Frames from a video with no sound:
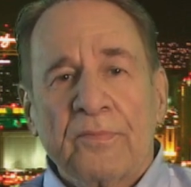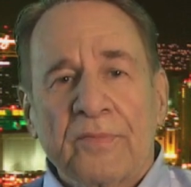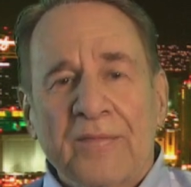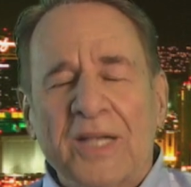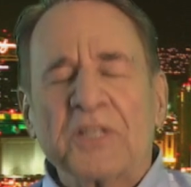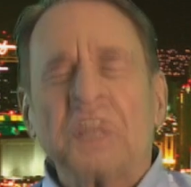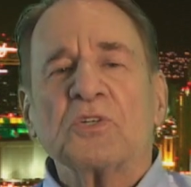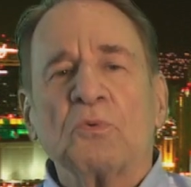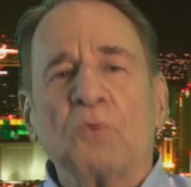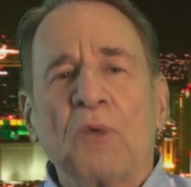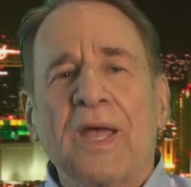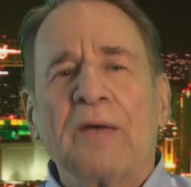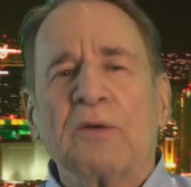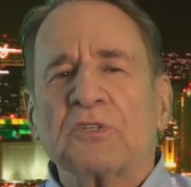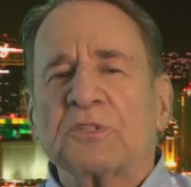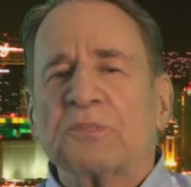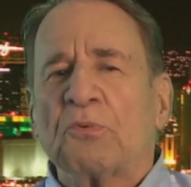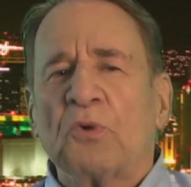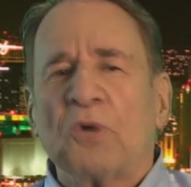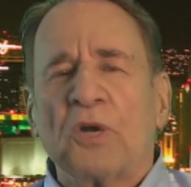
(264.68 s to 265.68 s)
That's the way I
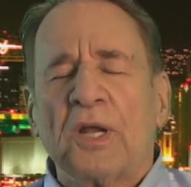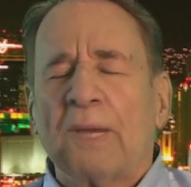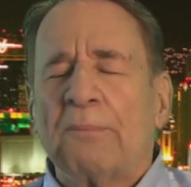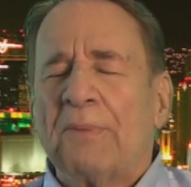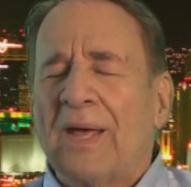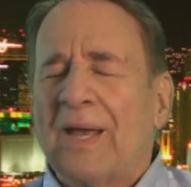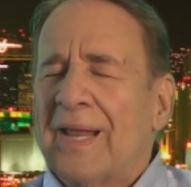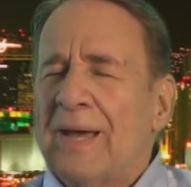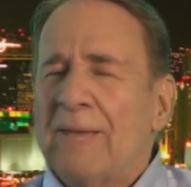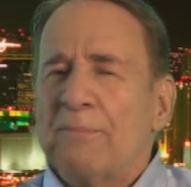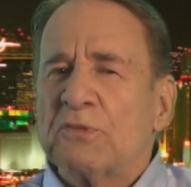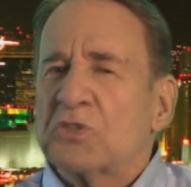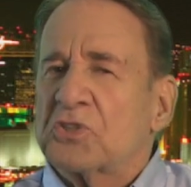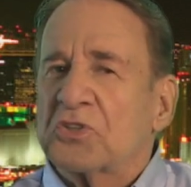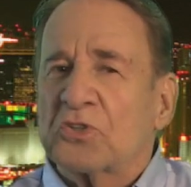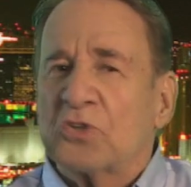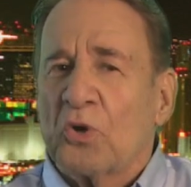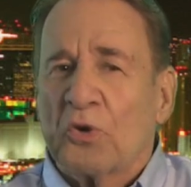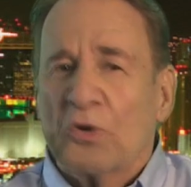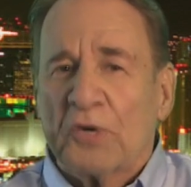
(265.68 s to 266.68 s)
was brought up. And I'm a
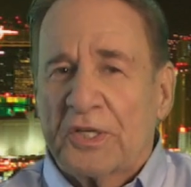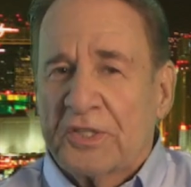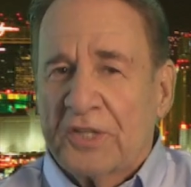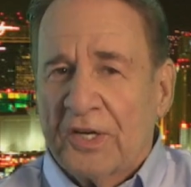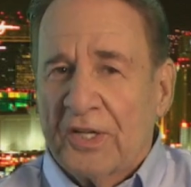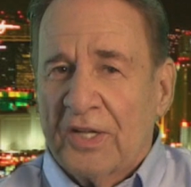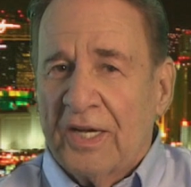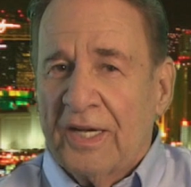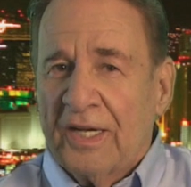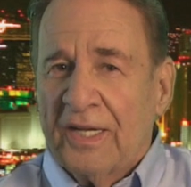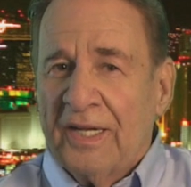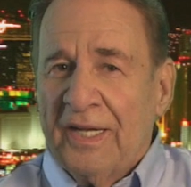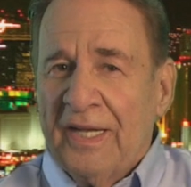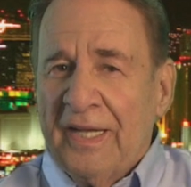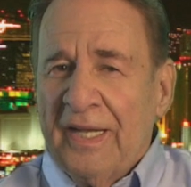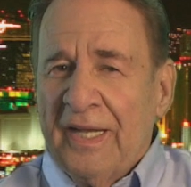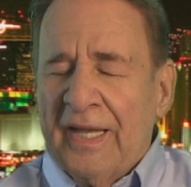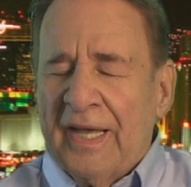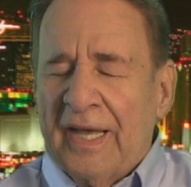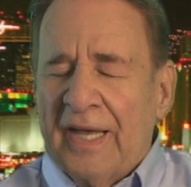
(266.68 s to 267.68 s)
storyteller.
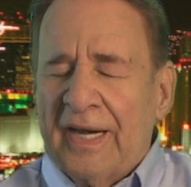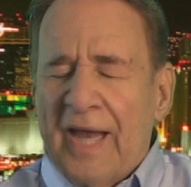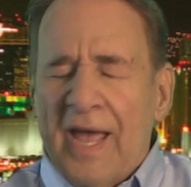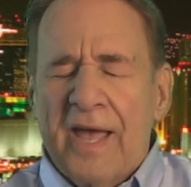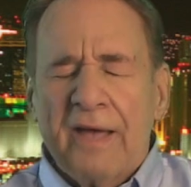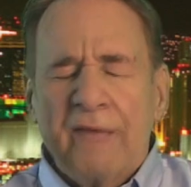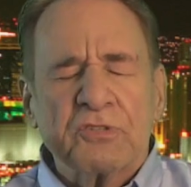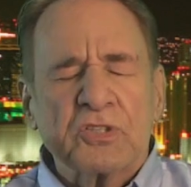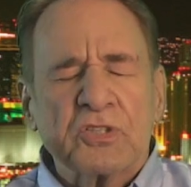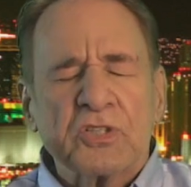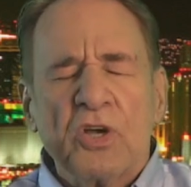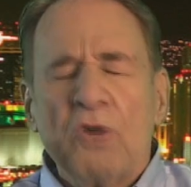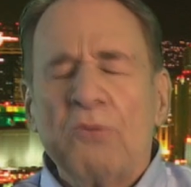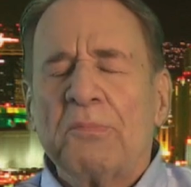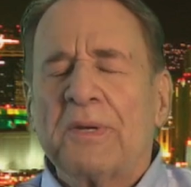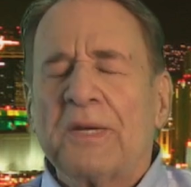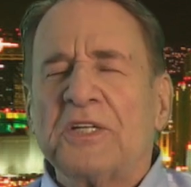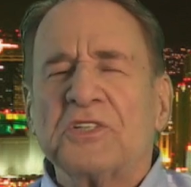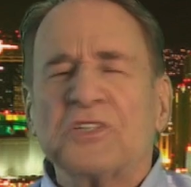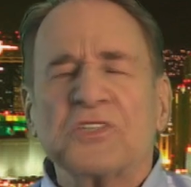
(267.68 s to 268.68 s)
And I have so
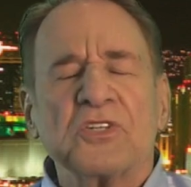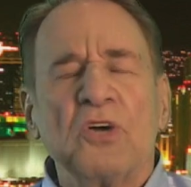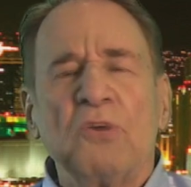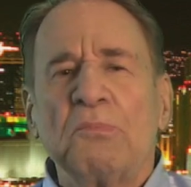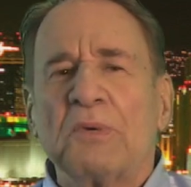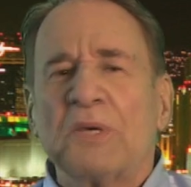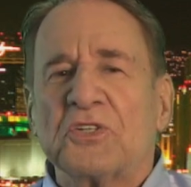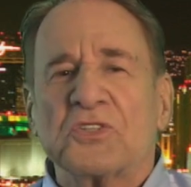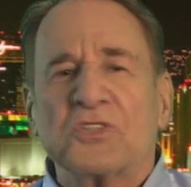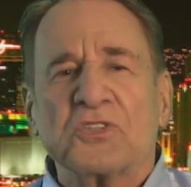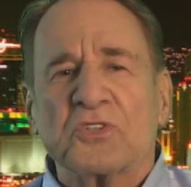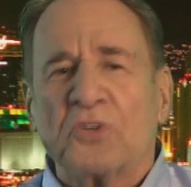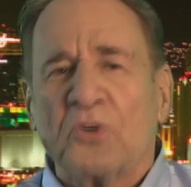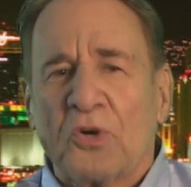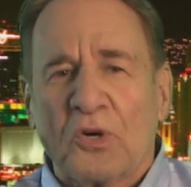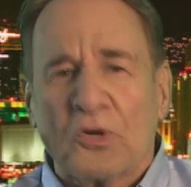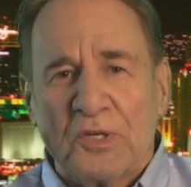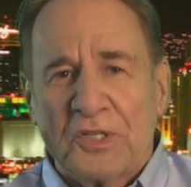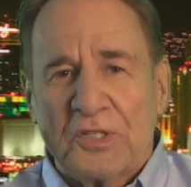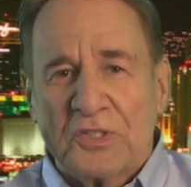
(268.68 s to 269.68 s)
many
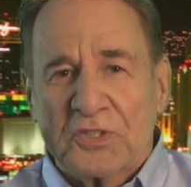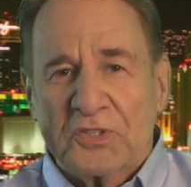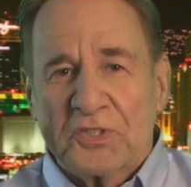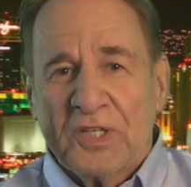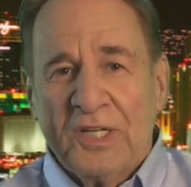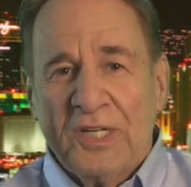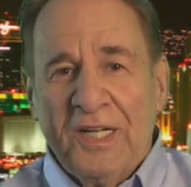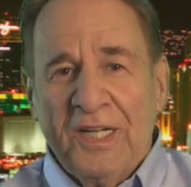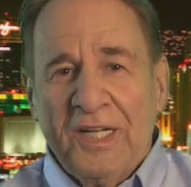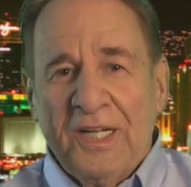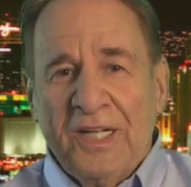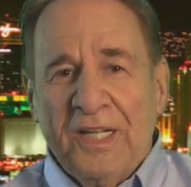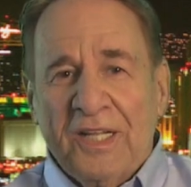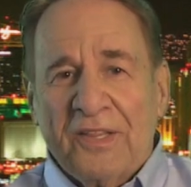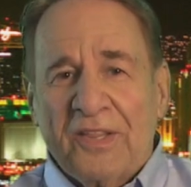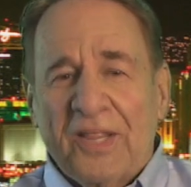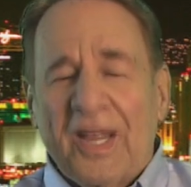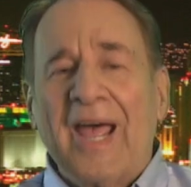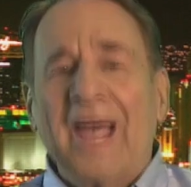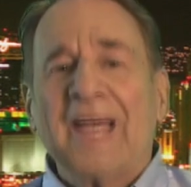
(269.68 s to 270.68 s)
stories
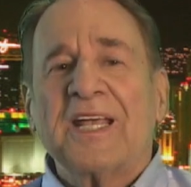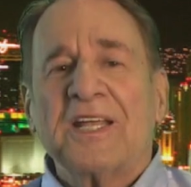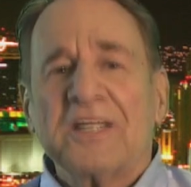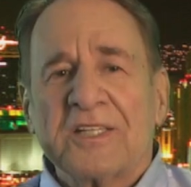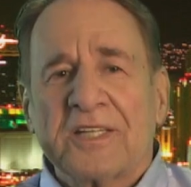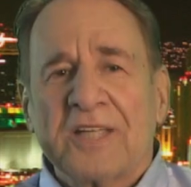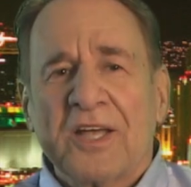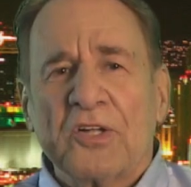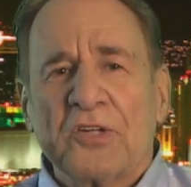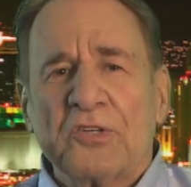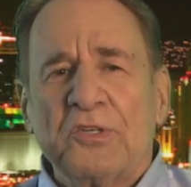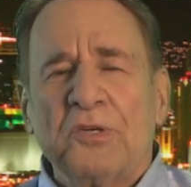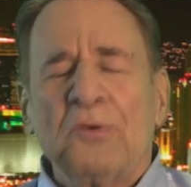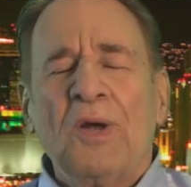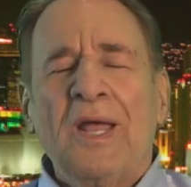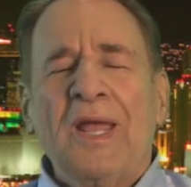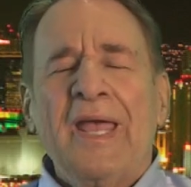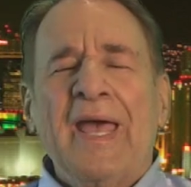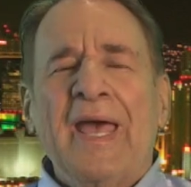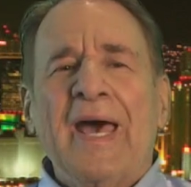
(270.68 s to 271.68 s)
that I can tell
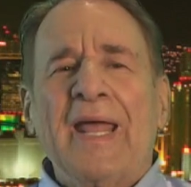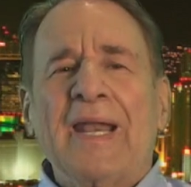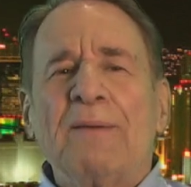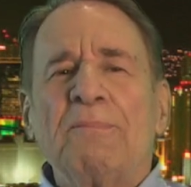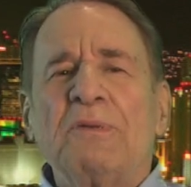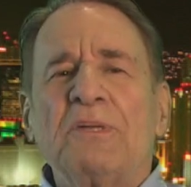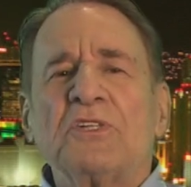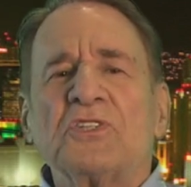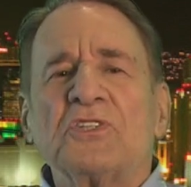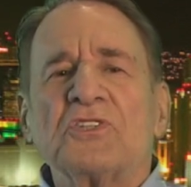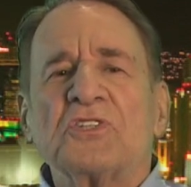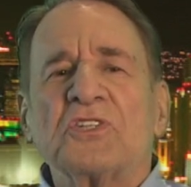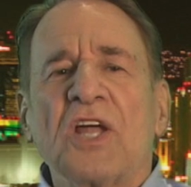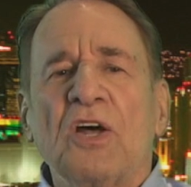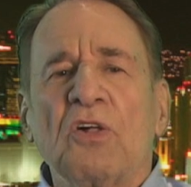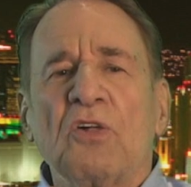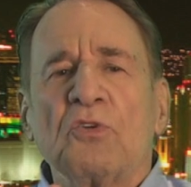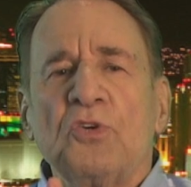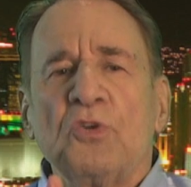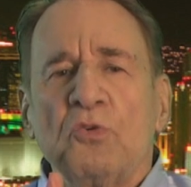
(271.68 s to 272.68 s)
you. And I'm going to just
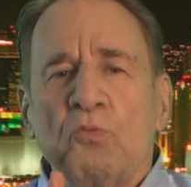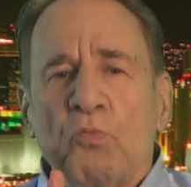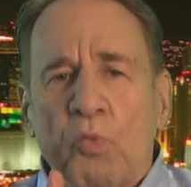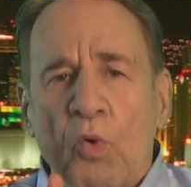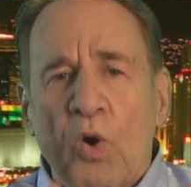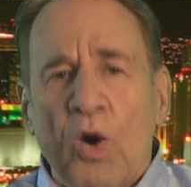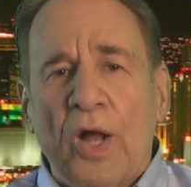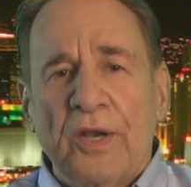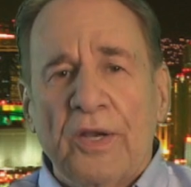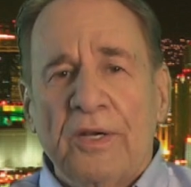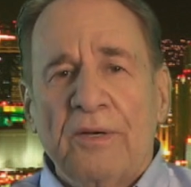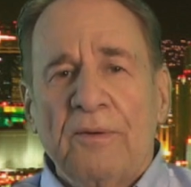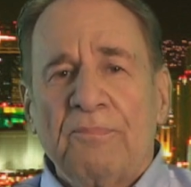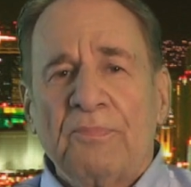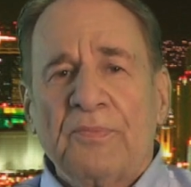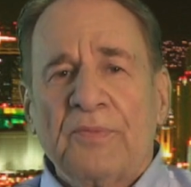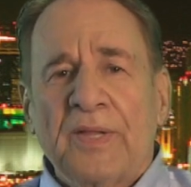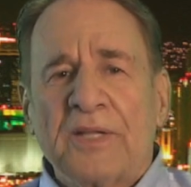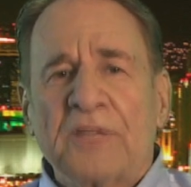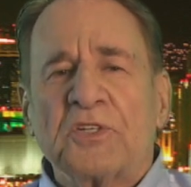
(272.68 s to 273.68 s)
tell you one.
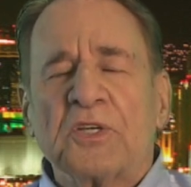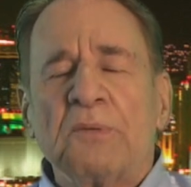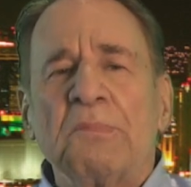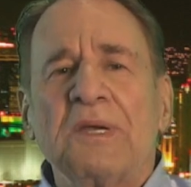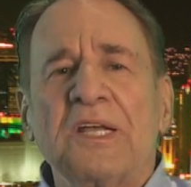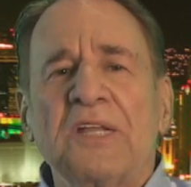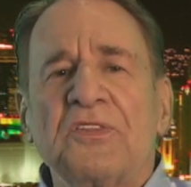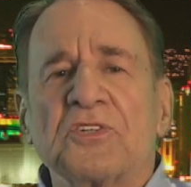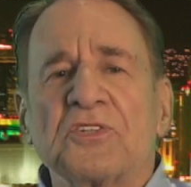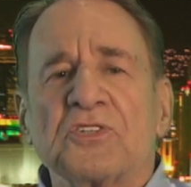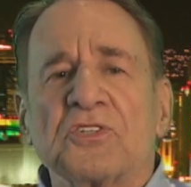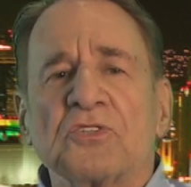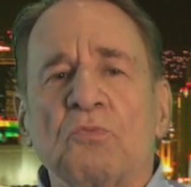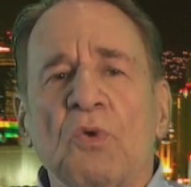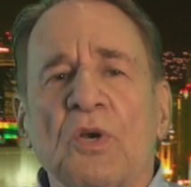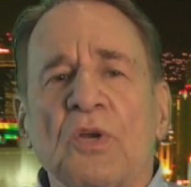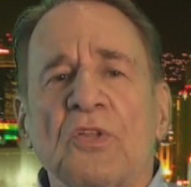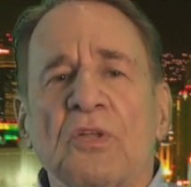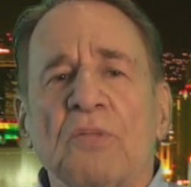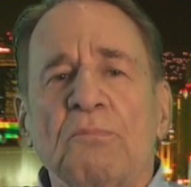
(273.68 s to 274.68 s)
And to me, this is
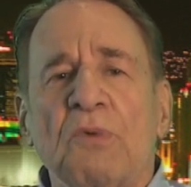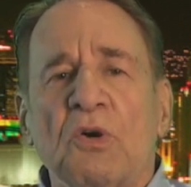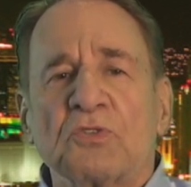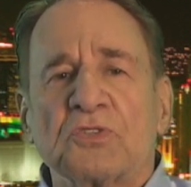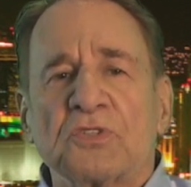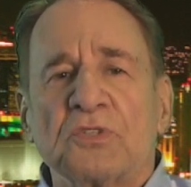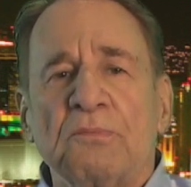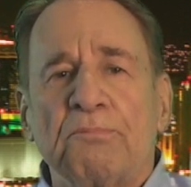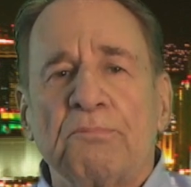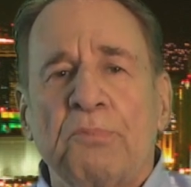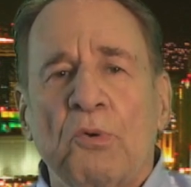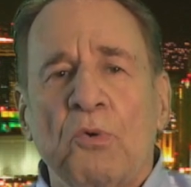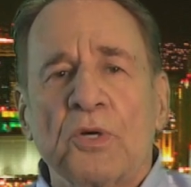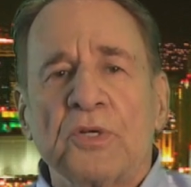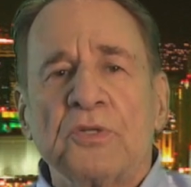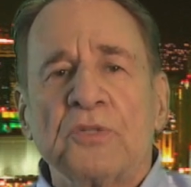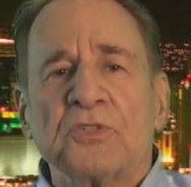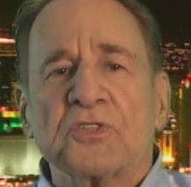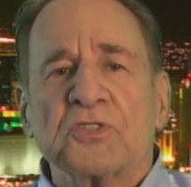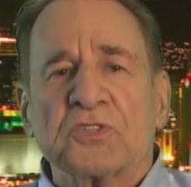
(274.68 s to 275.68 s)
one of the most
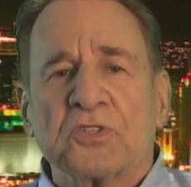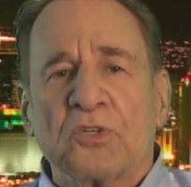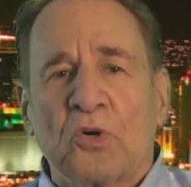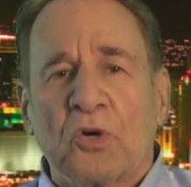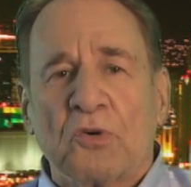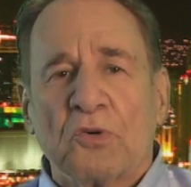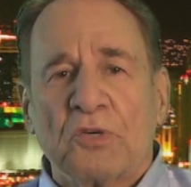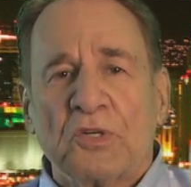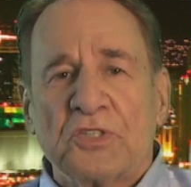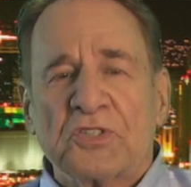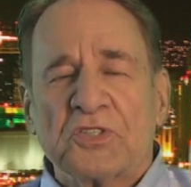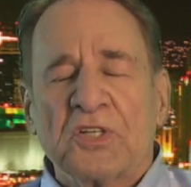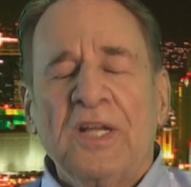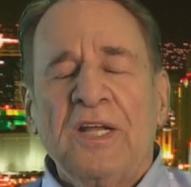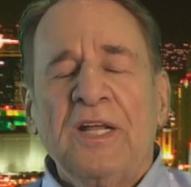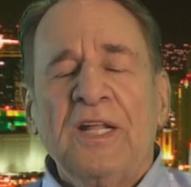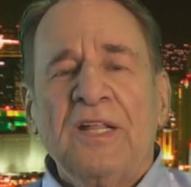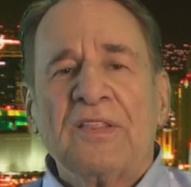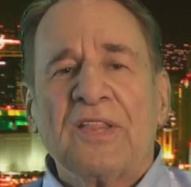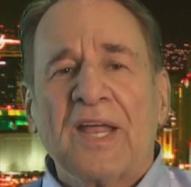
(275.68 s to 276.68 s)
important stories
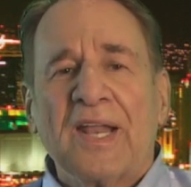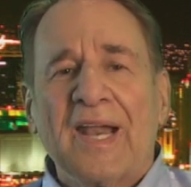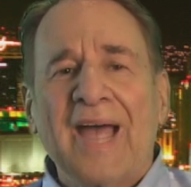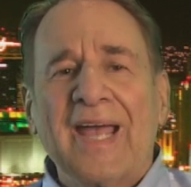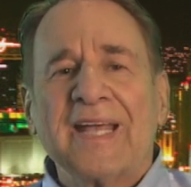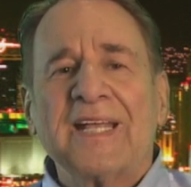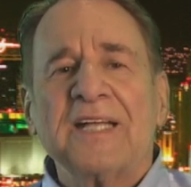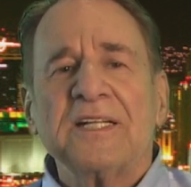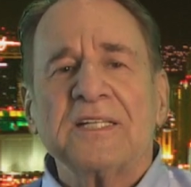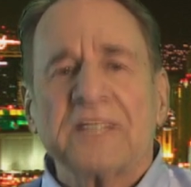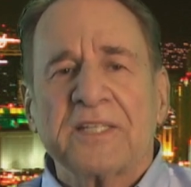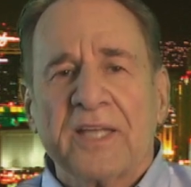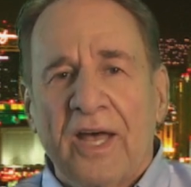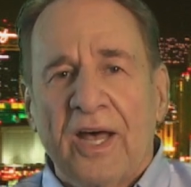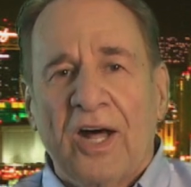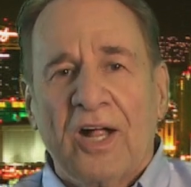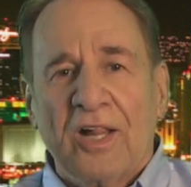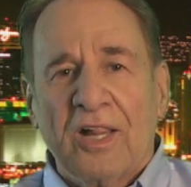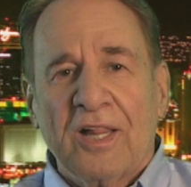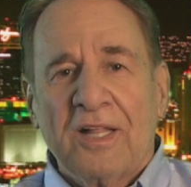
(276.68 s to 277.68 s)
that I can
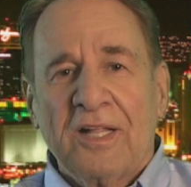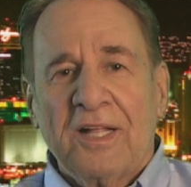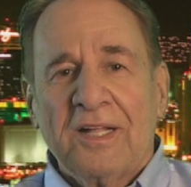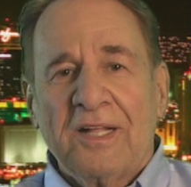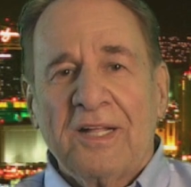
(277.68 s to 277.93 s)
tell,